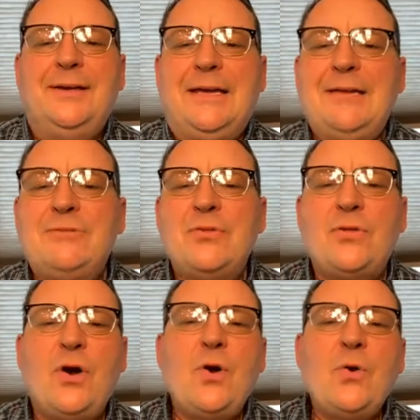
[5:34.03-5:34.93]
Even
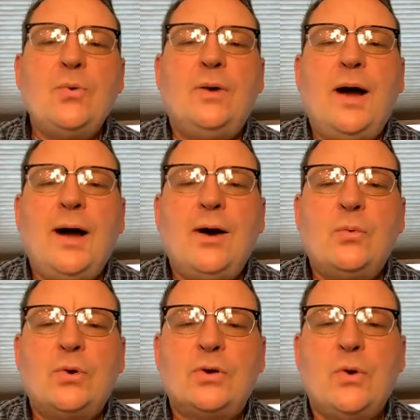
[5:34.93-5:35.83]
though uh,
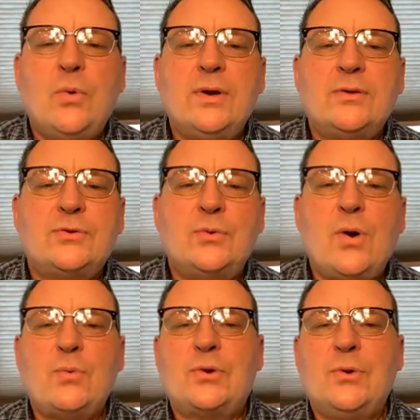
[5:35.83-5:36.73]
we're going through
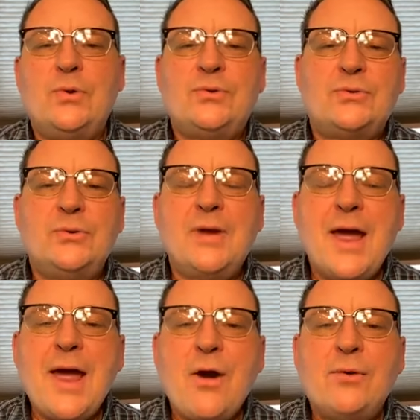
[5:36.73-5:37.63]
what we're going through
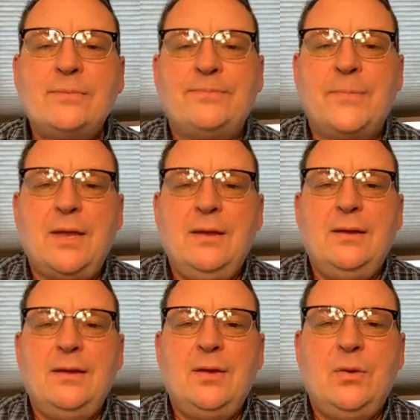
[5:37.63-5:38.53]
now,
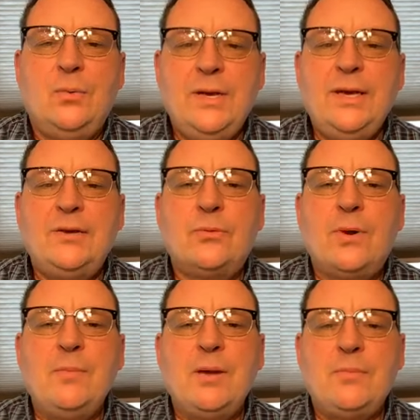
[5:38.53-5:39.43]
we need to
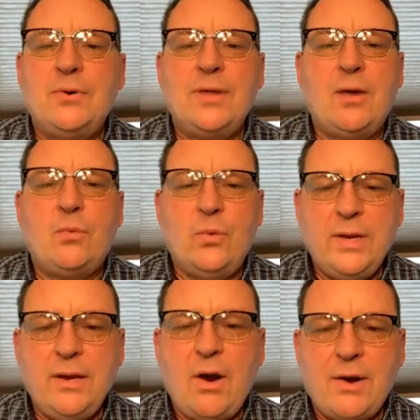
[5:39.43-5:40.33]
remember that
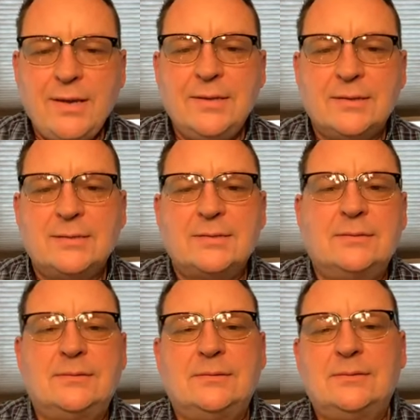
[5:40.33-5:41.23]
we are His.